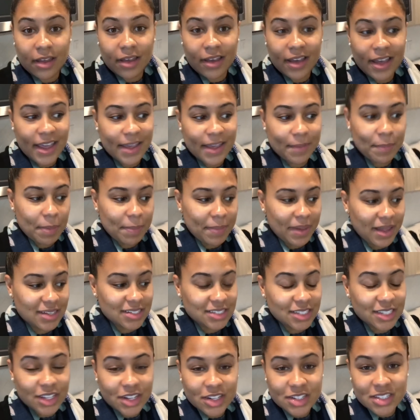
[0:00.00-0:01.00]
y'all, I am
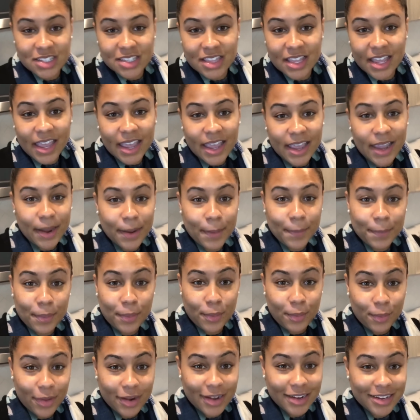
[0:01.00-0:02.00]
about to go to the
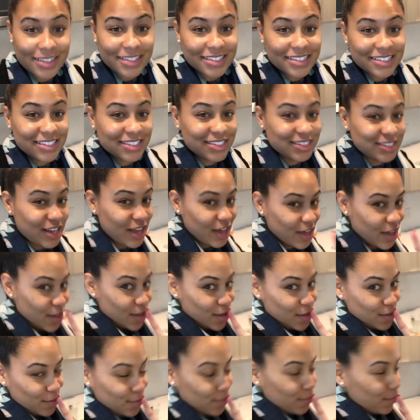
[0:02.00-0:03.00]
airport.
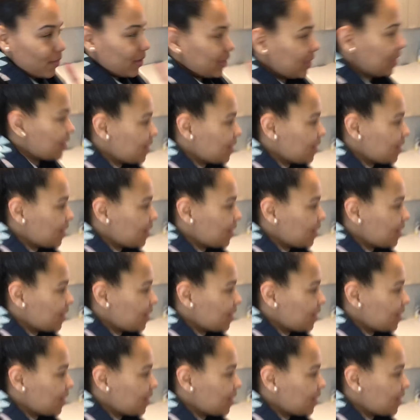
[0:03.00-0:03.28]
So,